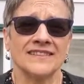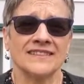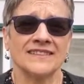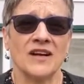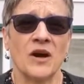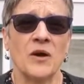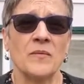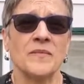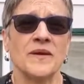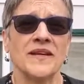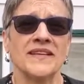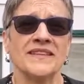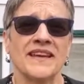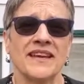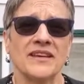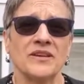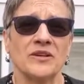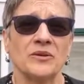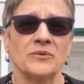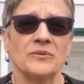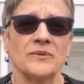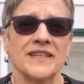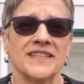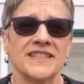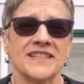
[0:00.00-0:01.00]
hoping that
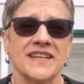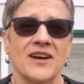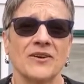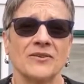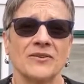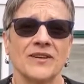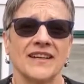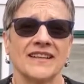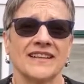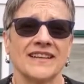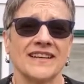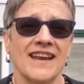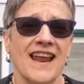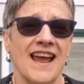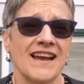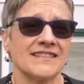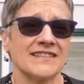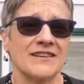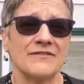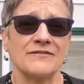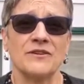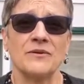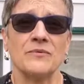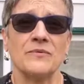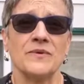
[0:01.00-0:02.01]
you'll reach out and connect
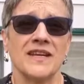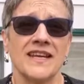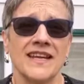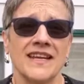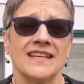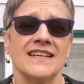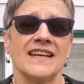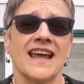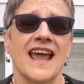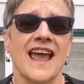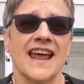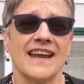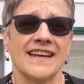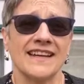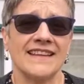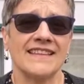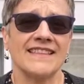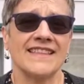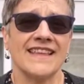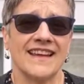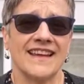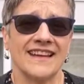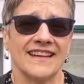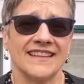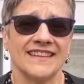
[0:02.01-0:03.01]
if you need
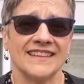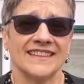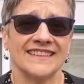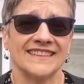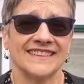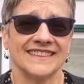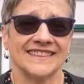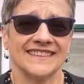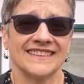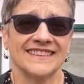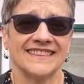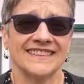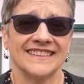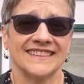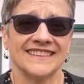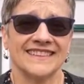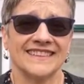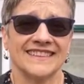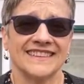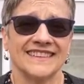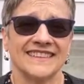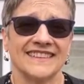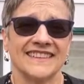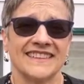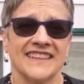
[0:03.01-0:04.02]
anything.
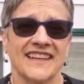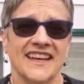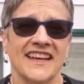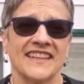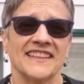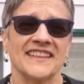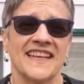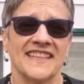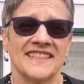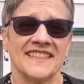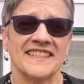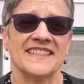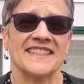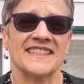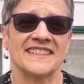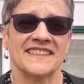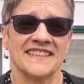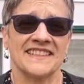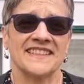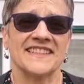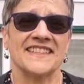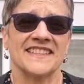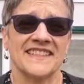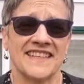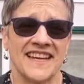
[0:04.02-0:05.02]
And let's
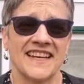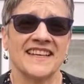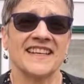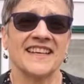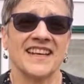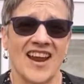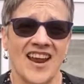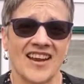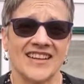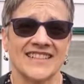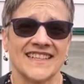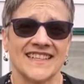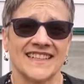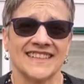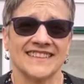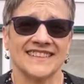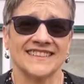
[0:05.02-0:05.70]
stay connected.